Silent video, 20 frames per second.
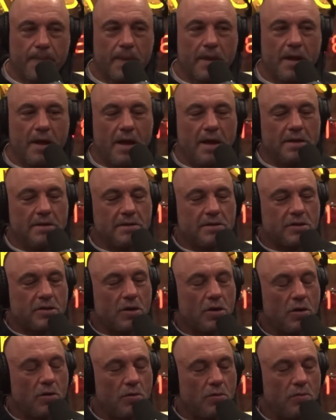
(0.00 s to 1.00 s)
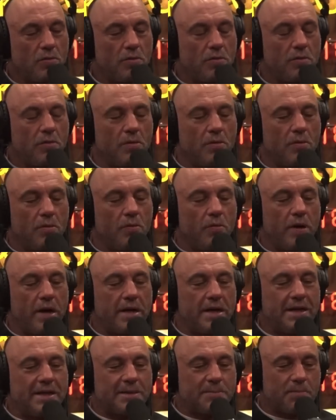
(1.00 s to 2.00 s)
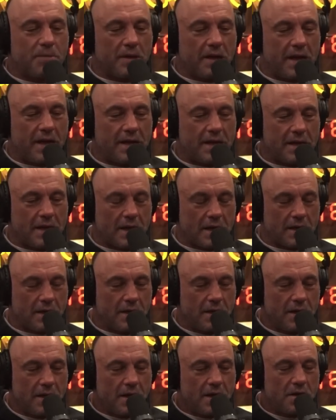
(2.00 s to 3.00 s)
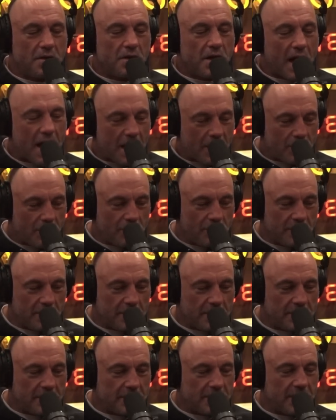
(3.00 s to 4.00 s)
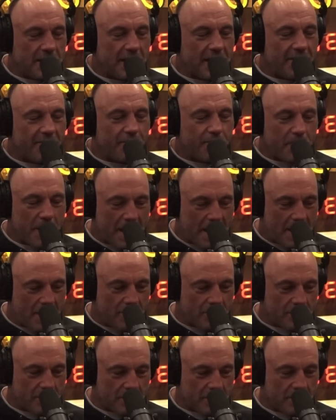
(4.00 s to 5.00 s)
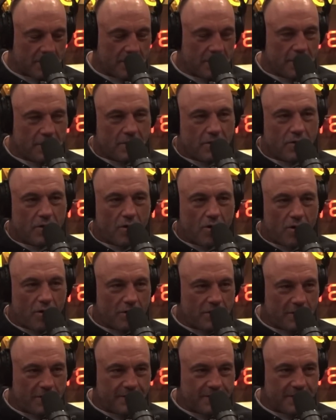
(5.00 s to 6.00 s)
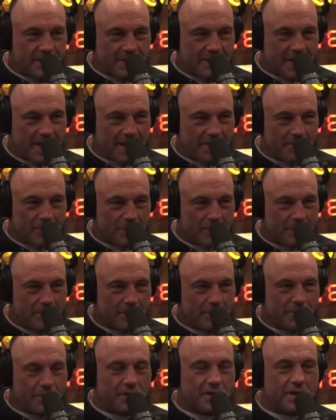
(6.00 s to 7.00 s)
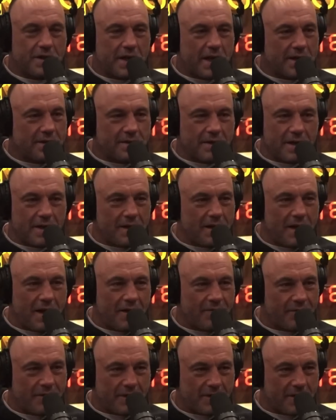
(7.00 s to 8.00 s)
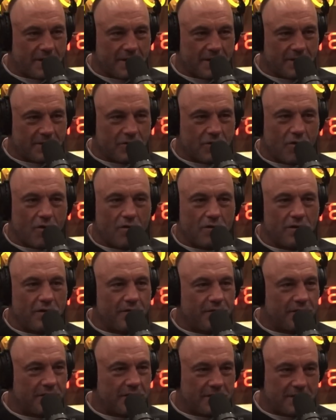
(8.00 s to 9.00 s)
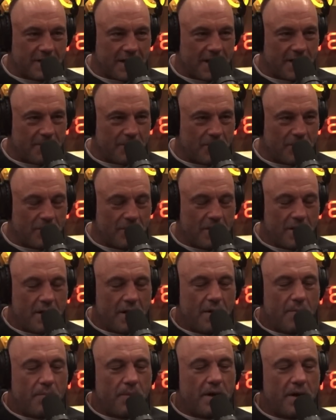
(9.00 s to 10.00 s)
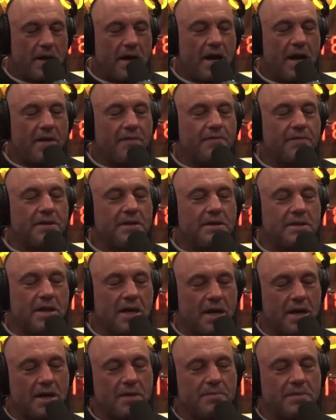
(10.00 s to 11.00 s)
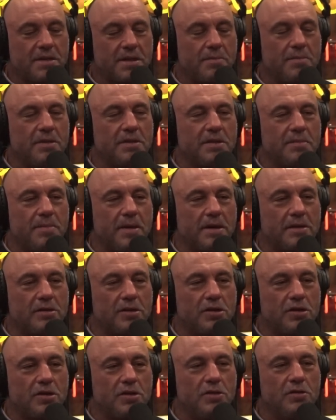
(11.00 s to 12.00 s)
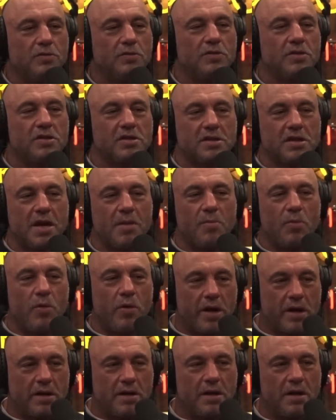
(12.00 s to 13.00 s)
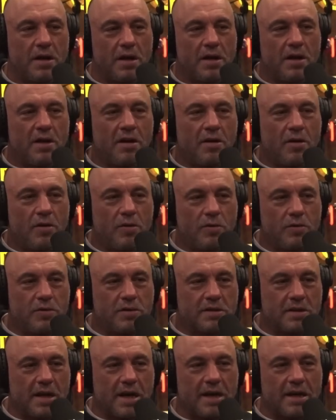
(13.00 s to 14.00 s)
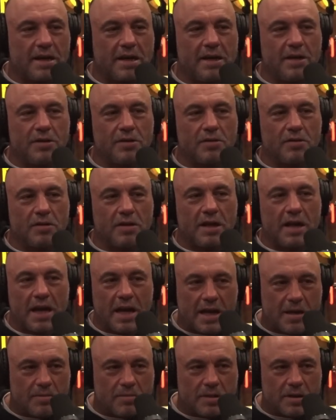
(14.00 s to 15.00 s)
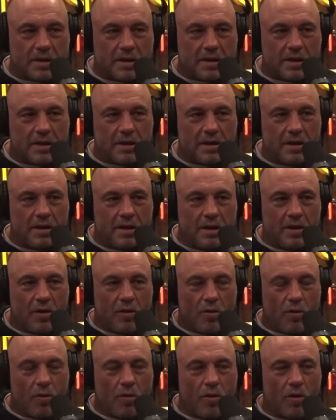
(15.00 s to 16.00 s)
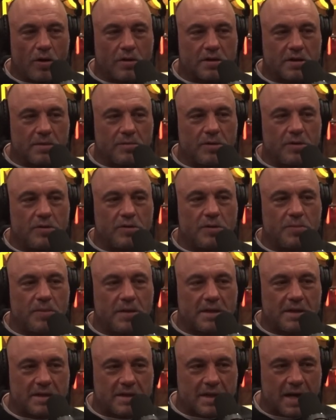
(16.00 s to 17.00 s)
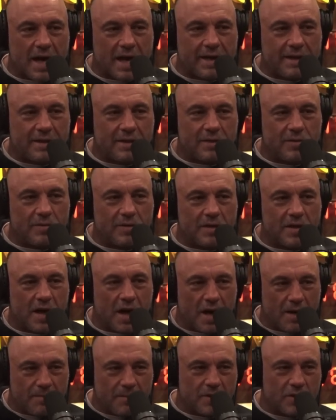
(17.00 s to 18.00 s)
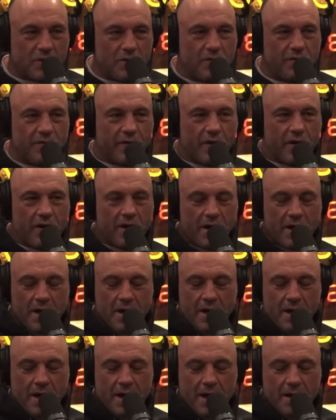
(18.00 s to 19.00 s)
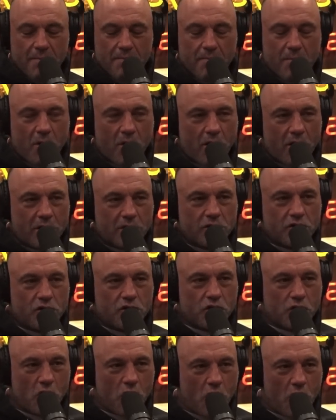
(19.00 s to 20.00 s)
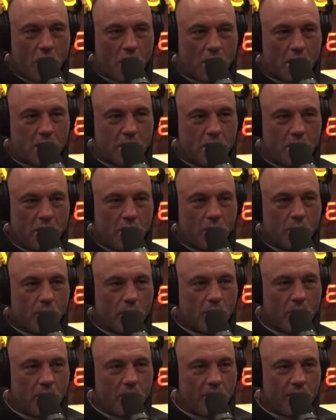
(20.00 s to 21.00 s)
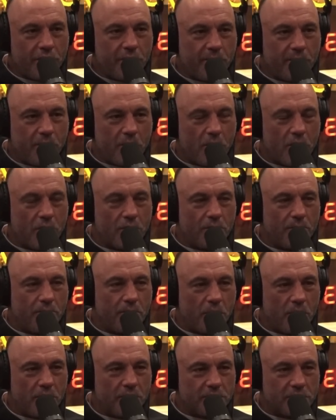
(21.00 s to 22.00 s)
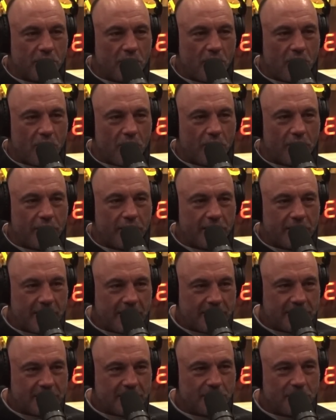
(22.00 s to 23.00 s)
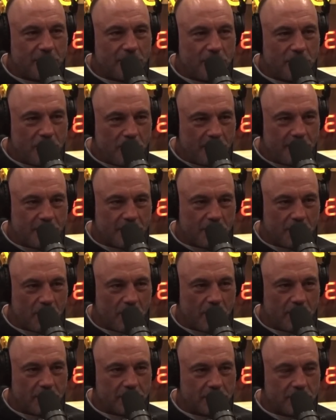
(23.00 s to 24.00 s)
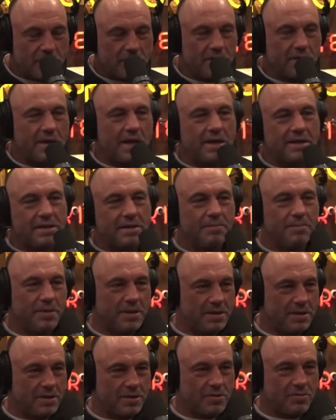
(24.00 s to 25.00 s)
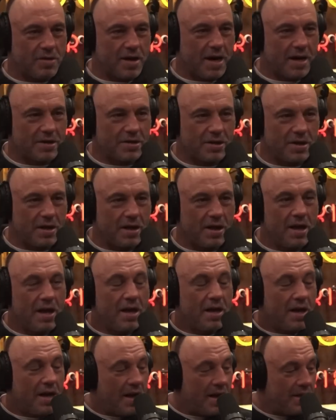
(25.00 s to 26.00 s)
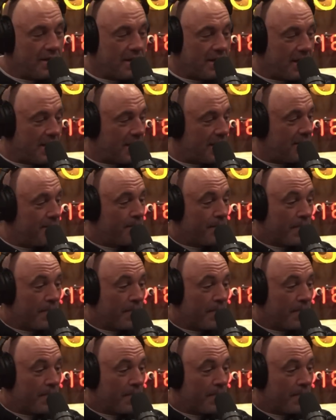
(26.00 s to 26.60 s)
and so when he's playing, not only did they have powder all over the table, which gets on everything. It's all over the table, but every time someone's about to shoot, someone who's like either gambling or someone who's been assigned to it comes over and marks chalk yeah. where all the bar- balls are in case someone moves the balls. So mm-hmm. that's a big distraction. And then